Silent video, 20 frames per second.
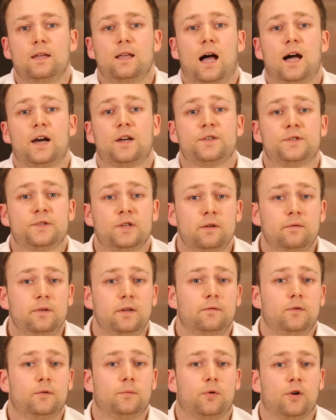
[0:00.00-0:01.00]
A
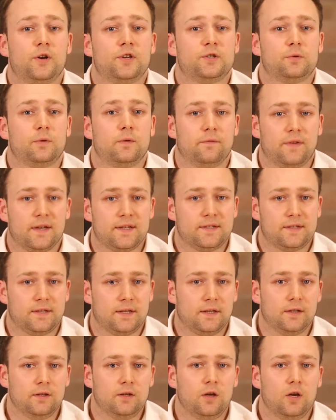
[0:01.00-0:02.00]
conservative approach to
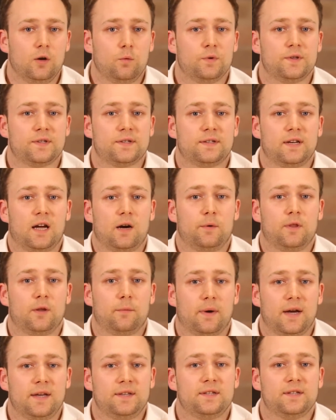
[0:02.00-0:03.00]
investing would start with the
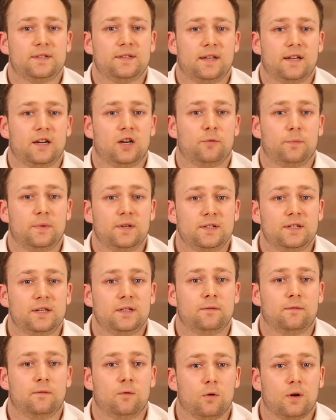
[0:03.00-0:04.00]
basis that our ability
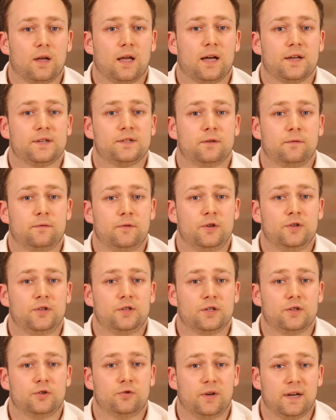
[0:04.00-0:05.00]
to forecast the
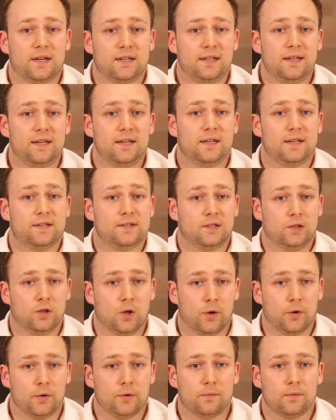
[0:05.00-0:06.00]
future directly is
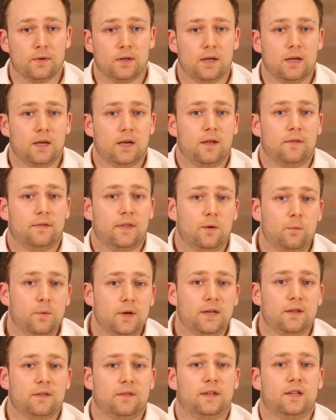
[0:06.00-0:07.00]
low. Then we
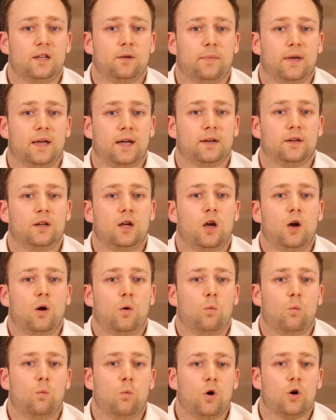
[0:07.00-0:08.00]
can think about
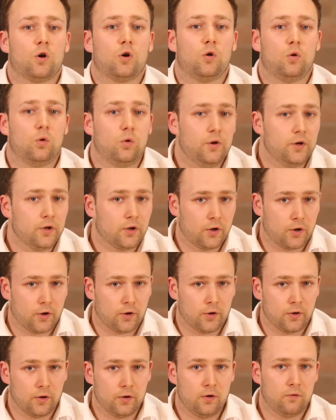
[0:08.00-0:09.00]
what could
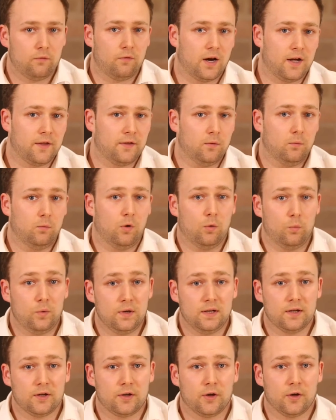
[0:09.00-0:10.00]
occur rather than what
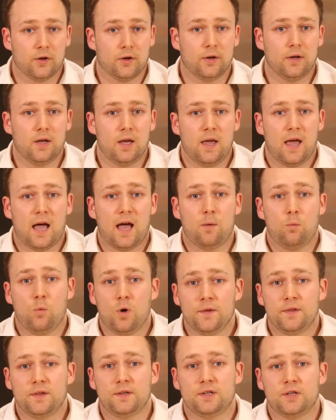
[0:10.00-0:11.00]
will occur and
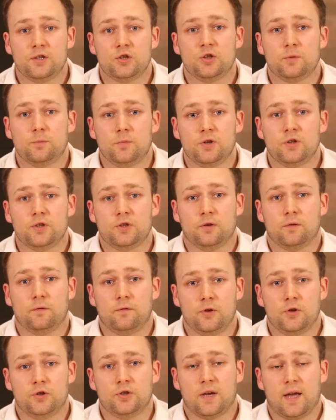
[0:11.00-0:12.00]
what the distribution of
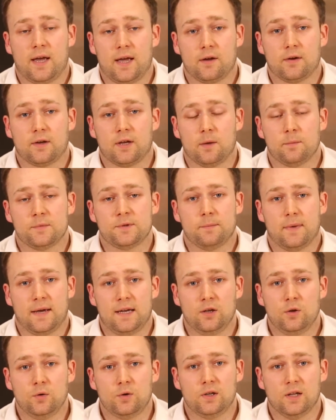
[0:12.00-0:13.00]
future outcomes may
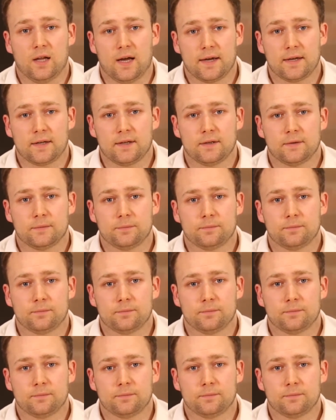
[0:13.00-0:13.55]
look like.